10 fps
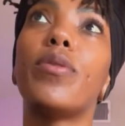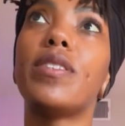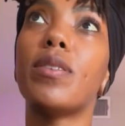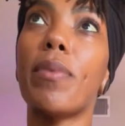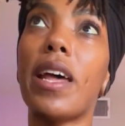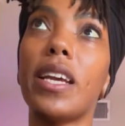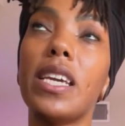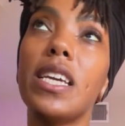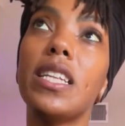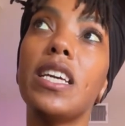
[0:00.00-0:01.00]
with somatic
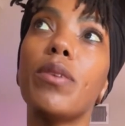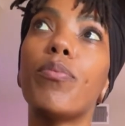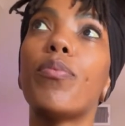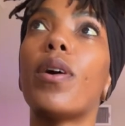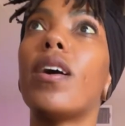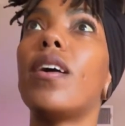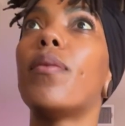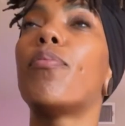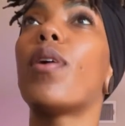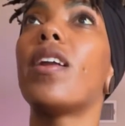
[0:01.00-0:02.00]
healing,
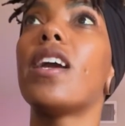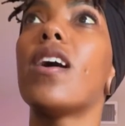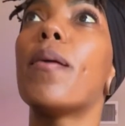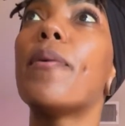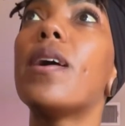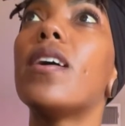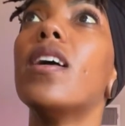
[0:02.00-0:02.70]
pranayama,